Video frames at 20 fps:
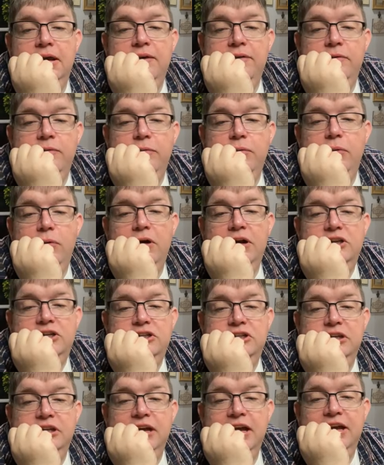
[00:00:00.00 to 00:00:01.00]
love
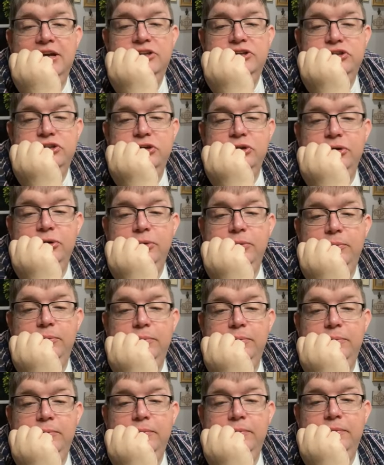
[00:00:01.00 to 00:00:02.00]
watching. Hey,
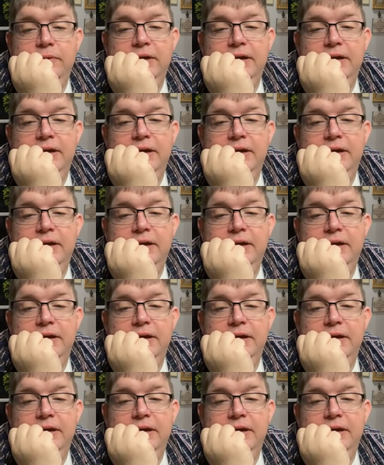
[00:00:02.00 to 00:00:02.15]
Cheryl.